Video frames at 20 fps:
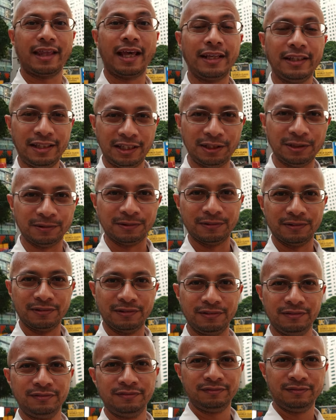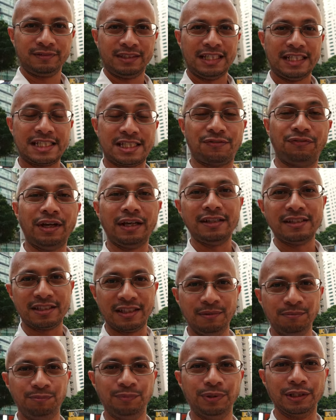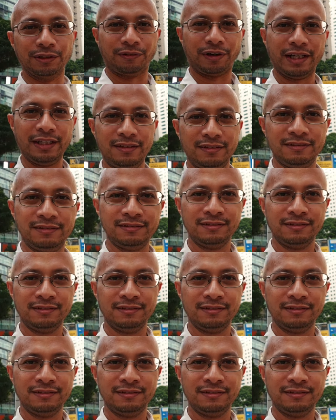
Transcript: Thank you. It's very simple, right?